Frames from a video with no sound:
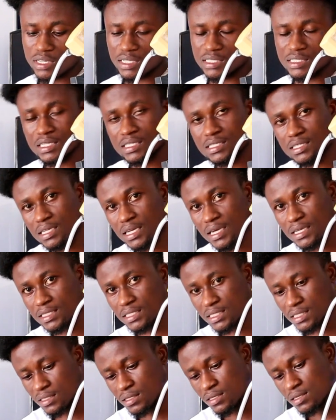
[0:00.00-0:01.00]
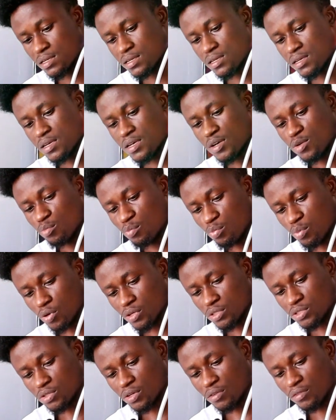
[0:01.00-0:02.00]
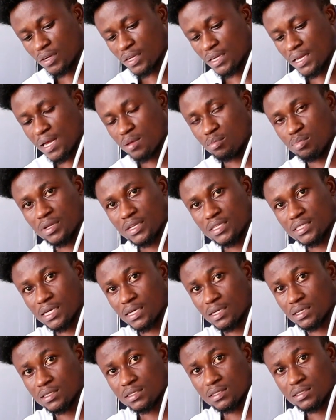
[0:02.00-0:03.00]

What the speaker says: the satellite port of the diplacer